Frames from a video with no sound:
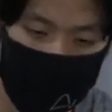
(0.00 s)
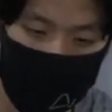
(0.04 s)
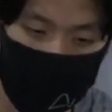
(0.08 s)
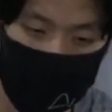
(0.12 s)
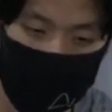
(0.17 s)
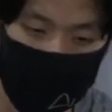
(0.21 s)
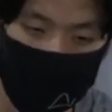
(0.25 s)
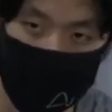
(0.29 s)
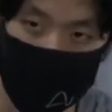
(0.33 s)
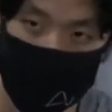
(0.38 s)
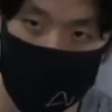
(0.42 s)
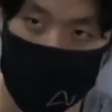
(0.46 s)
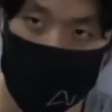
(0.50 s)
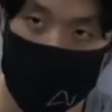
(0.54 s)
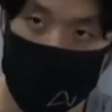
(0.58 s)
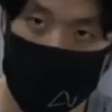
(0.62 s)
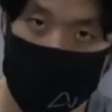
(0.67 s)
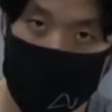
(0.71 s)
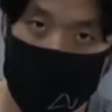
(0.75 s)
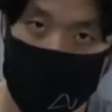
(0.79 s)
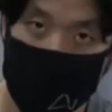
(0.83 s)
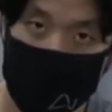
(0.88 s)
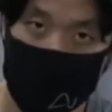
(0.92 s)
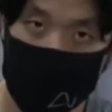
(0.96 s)
I think
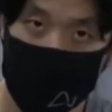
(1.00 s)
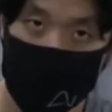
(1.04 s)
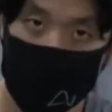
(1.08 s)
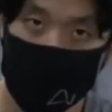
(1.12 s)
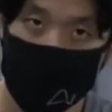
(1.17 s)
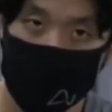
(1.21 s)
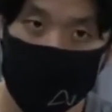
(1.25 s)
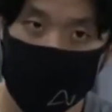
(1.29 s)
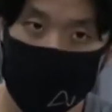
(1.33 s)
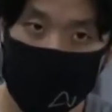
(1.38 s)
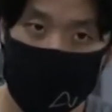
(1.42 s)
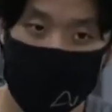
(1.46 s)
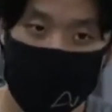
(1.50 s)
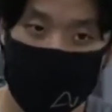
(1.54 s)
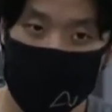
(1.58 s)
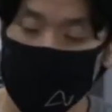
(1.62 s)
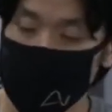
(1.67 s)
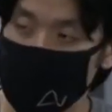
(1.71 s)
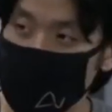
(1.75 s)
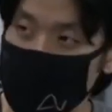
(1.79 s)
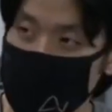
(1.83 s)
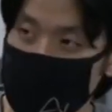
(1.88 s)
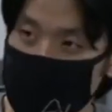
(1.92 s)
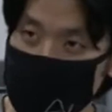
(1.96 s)
this
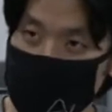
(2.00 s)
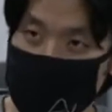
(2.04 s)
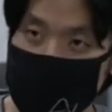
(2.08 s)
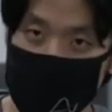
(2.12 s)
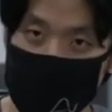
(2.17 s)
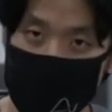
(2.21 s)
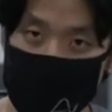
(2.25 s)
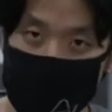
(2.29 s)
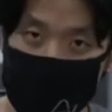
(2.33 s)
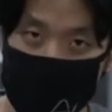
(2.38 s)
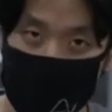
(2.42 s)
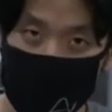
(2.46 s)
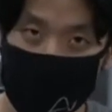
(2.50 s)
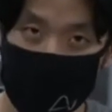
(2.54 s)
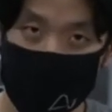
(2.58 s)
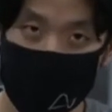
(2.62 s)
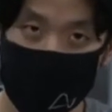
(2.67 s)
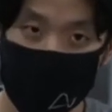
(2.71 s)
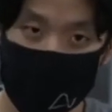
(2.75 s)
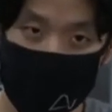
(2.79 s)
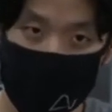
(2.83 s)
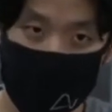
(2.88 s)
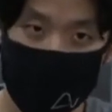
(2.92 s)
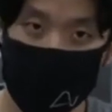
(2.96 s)
has been kind of a
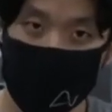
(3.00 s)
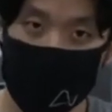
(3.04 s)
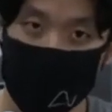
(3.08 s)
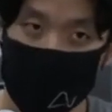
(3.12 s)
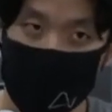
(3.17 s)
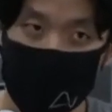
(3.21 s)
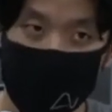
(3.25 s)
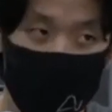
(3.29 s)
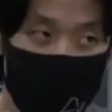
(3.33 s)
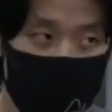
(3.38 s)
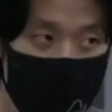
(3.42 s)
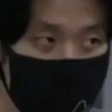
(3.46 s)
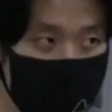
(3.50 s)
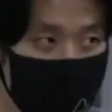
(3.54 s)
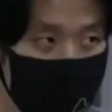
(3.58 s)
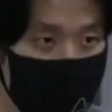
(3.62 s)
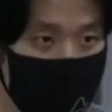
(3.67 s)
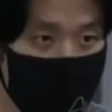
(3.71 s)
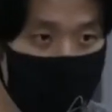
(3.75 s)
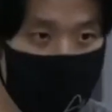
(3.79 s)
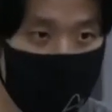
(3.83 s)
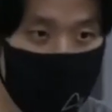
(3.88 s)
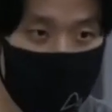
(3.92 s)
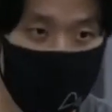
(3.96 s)
sort of recurring theme,
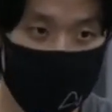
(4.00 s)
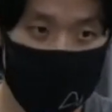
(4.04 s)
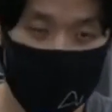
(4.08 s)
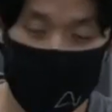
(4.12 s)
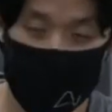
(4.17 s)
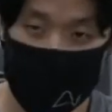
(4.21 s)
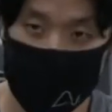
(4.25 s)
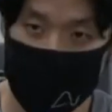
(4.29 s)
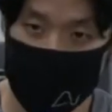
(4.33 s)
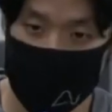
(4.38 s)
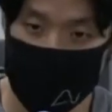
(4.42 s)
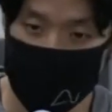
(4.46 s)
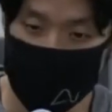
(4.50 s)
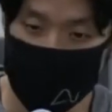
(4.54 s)
but one of the things